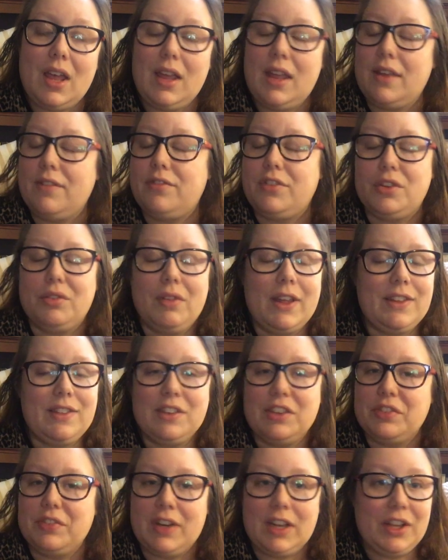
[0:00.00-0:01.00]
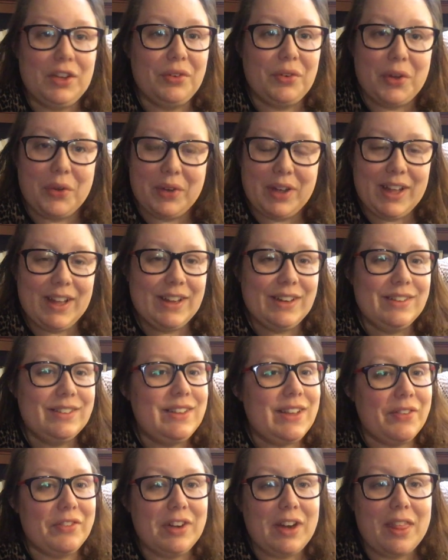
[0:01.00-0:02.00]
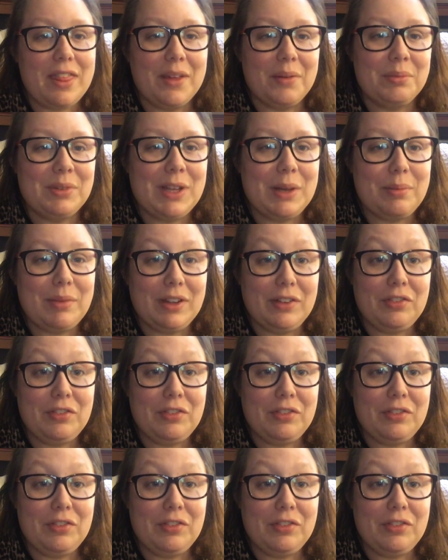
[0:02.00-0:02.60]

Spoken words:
If you like this video, go ahead, give it a thumbs up.